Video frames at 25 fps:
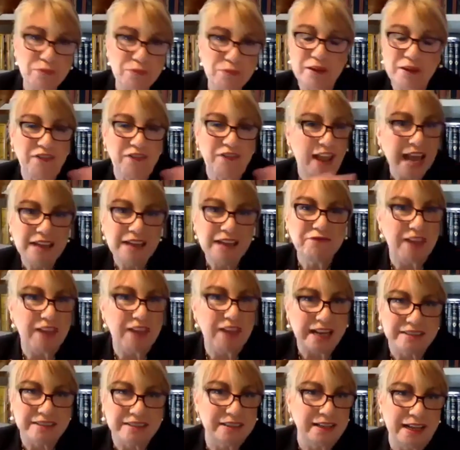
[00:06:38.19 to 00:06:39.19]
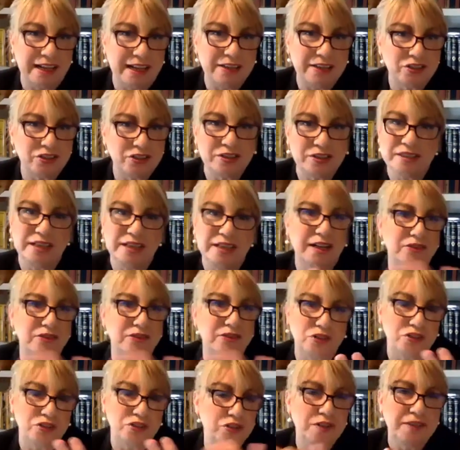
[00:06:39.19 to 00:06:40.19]
we've had vaccinations and
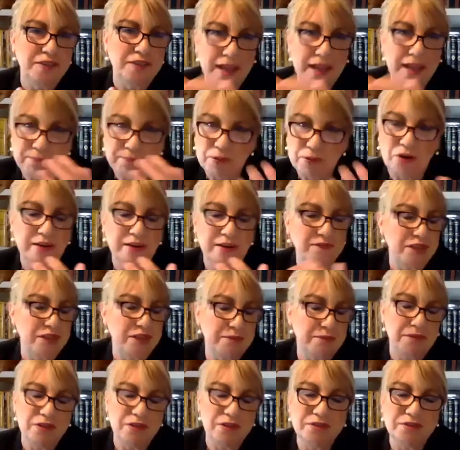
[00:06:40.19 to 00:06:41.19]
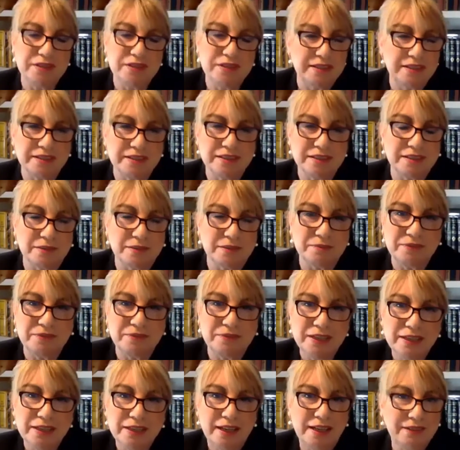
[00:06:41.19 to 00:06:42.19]
understood that part of the immune system,
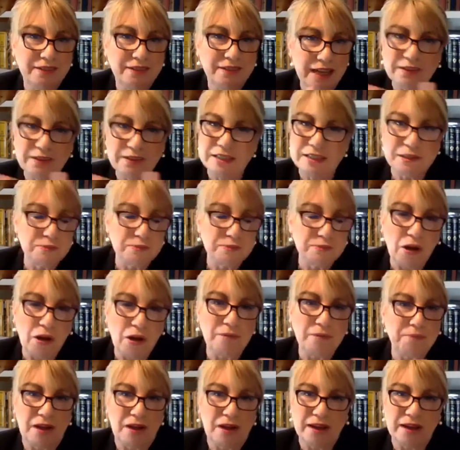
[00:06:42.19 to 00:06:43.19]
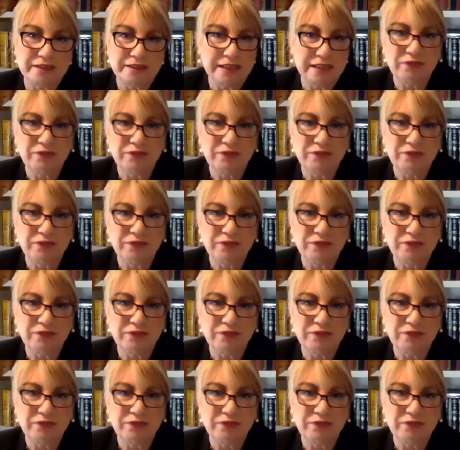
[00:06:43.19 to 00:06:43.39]
and that's smallpox.